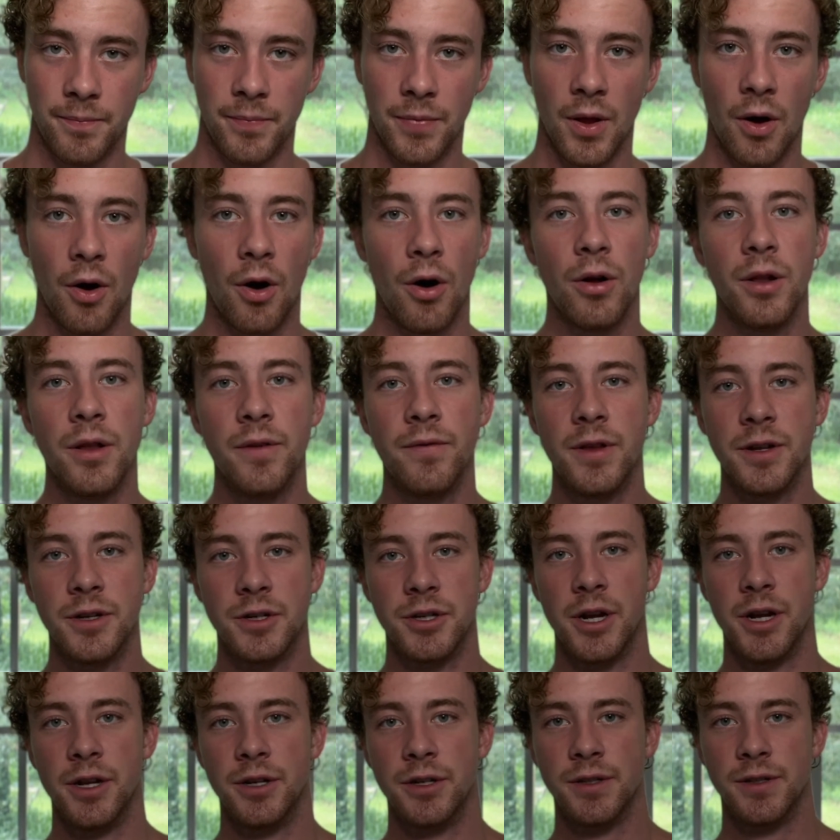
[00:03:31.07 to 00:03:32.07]
all of the
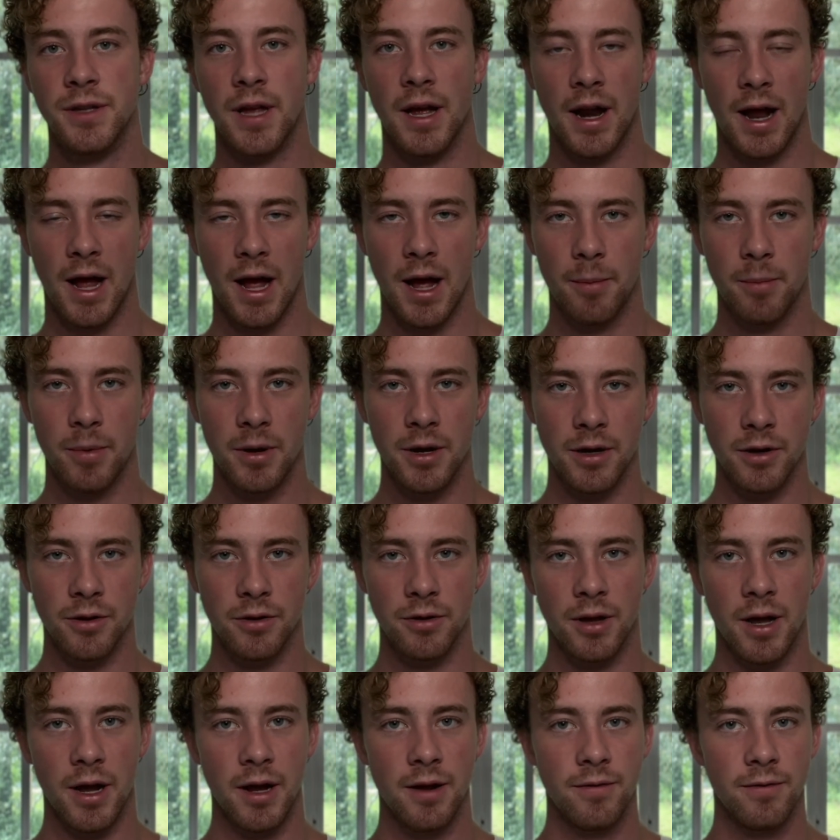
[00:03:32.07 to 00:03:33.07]
changes that happen in your
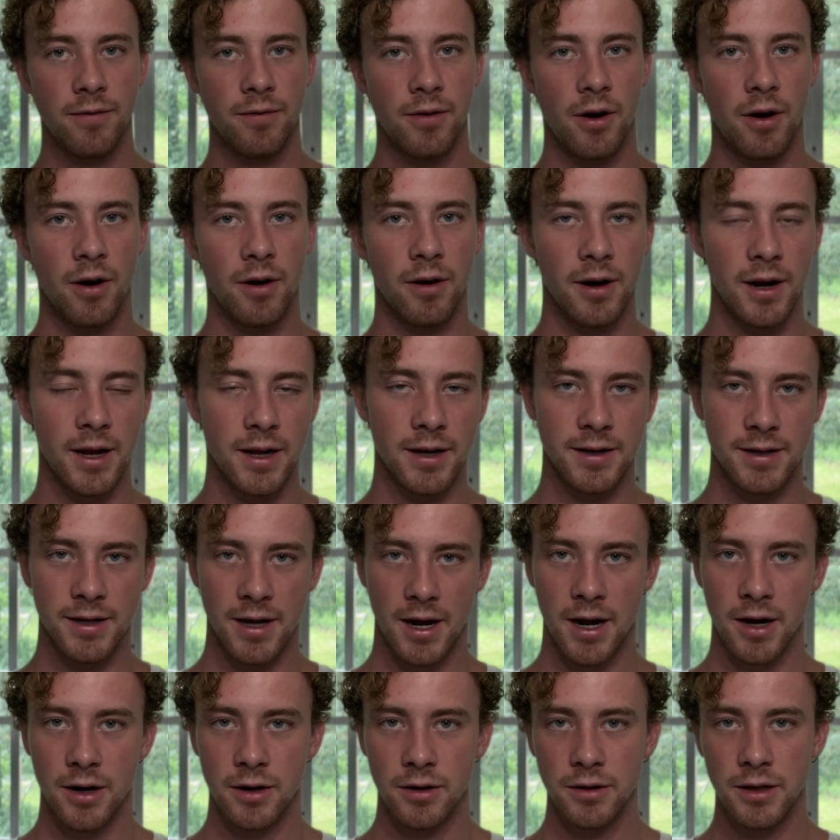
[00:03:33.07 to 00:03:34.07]
life are
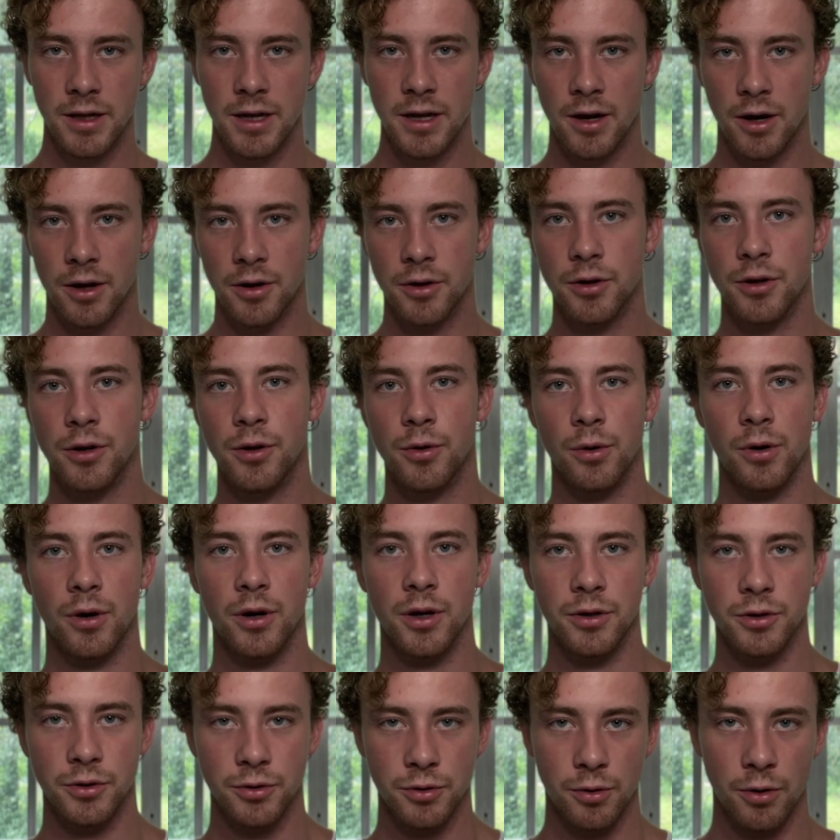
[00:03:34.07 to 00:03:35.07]
entirely under your
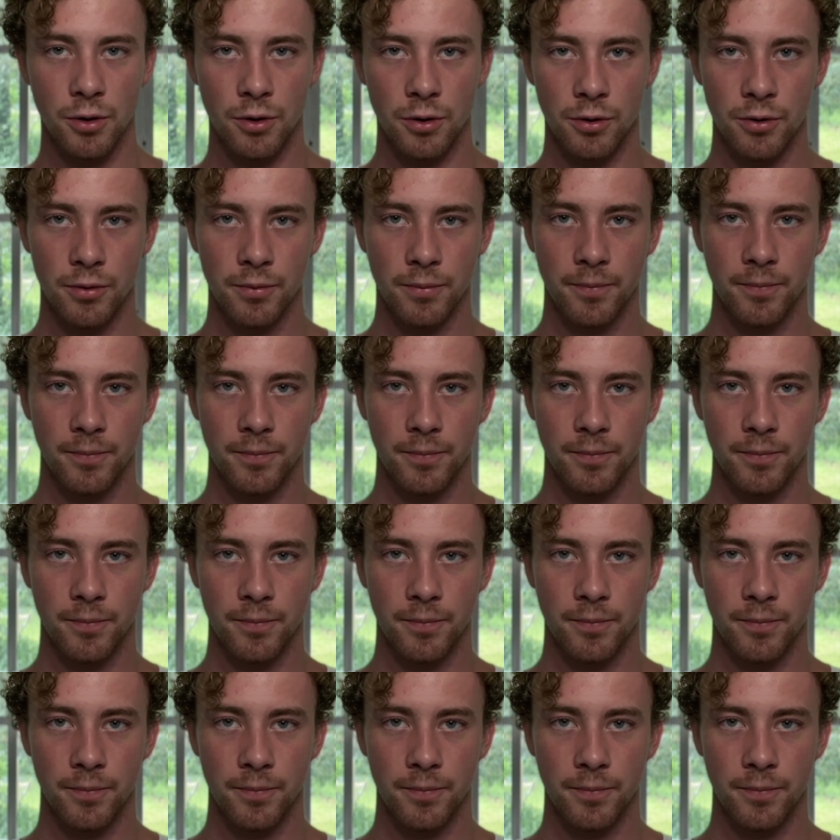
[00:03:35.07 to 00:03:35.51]
control.